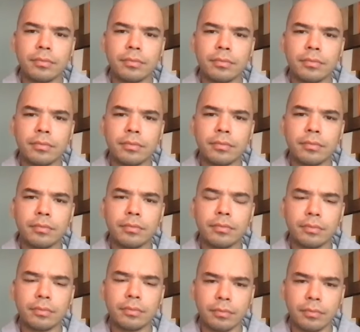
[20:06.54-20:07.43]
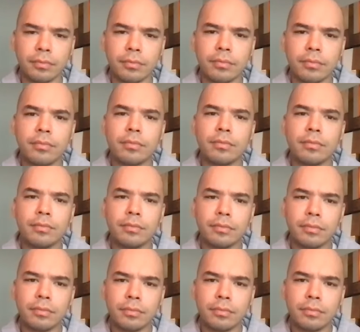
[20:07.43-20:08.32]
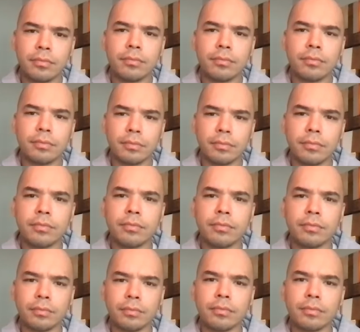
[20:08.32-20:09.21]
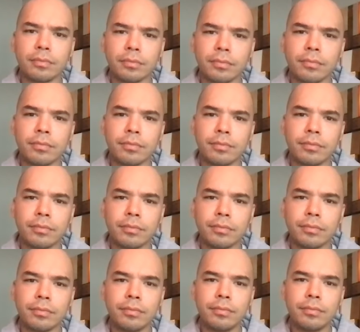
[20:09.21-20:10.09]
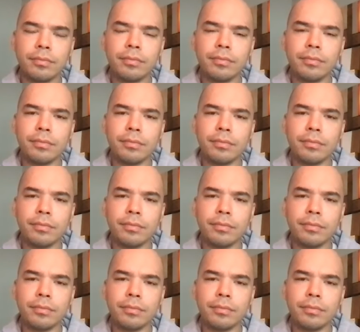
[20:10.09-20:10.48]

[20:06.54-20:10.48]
This person isn't speaking.